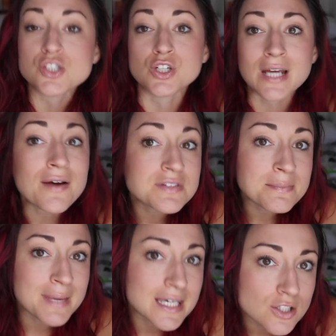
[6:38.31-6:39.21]
you're gonna have to
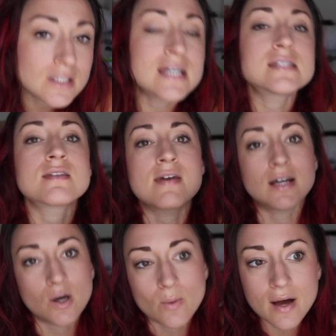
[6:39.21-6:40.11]
make your list and
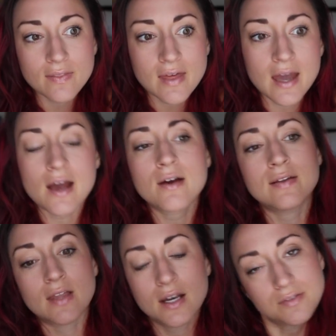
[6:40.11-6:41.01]
then go on there
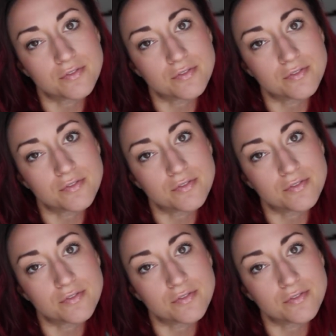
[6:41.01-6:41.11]
and then